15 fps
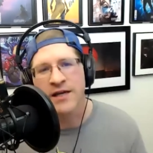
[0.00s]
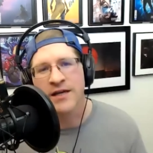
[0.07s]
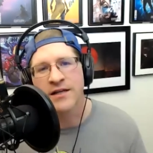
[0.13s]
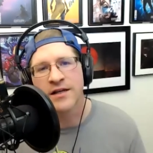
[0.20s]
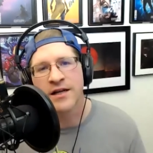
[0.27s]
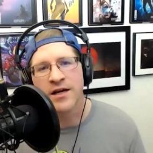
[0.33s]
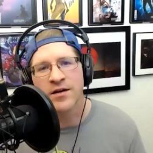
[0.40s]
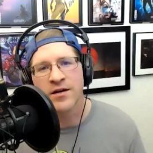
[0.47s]

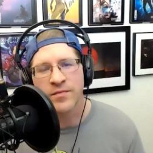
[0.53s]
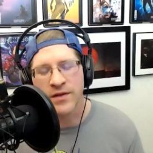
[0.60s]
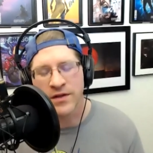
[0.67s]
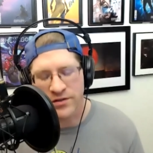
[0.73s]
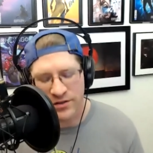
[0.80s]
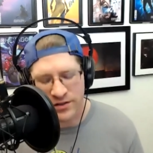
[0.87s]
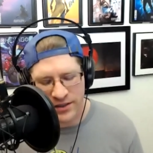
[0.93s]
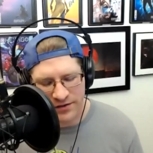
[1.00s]
and
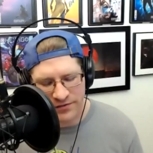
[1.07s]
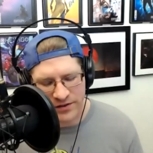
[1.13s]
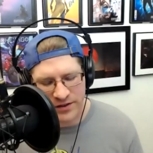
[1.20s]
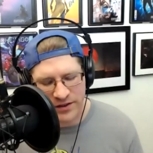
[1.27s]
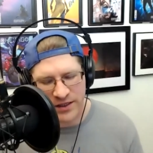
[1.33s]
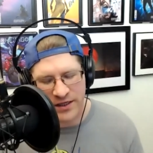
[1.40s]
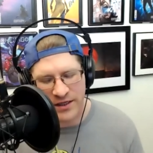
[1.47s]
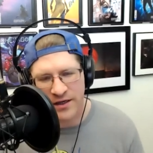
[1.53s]
there's
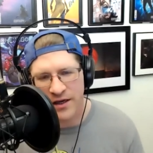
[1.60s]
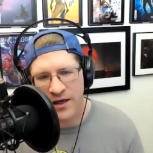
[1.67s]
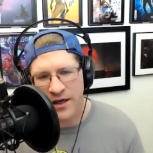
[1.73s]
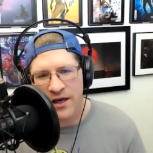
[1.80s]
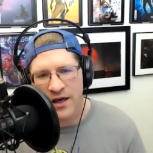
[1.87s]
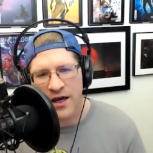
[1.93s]
definitely